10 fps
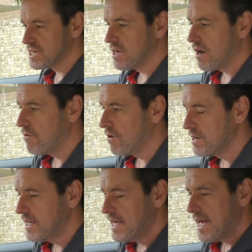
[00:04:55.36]
the car
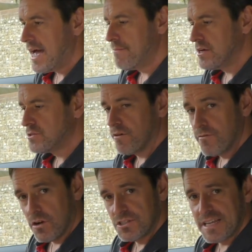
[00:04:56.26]
on. So I've
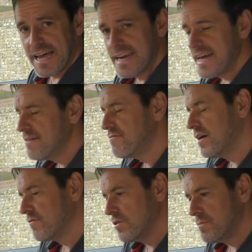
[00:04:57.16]
got sat-nav,
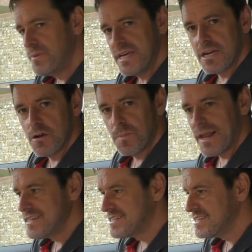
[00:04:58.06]
I've got the B&O
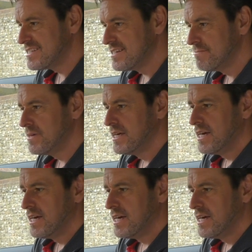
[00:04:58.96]
Play system.